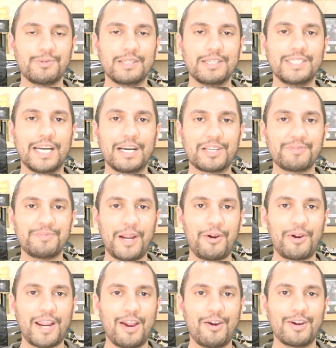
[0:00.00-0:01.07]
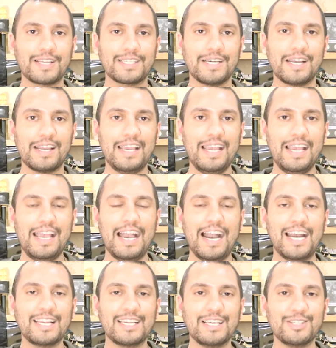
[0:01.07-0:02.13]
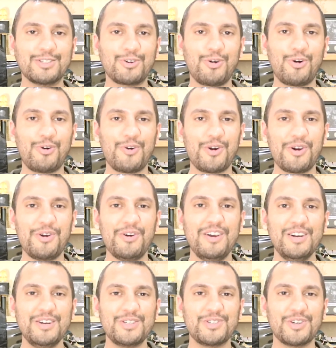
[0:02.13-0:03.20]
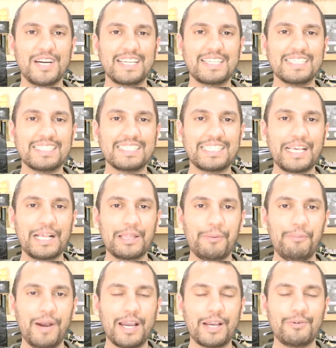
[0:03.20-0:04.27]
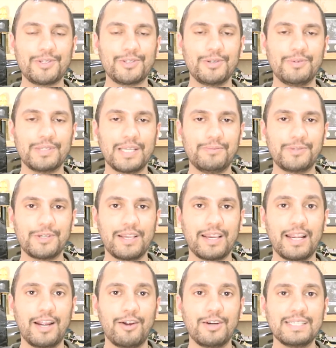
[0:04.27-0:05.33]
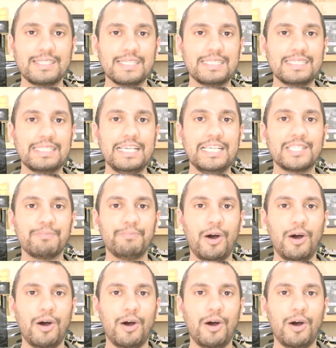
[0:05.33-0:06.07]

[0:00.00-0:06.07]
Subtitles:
with the Jack Sparrow character and his crew trying to steal the bank, which I thought was absolutely hilarious. The seas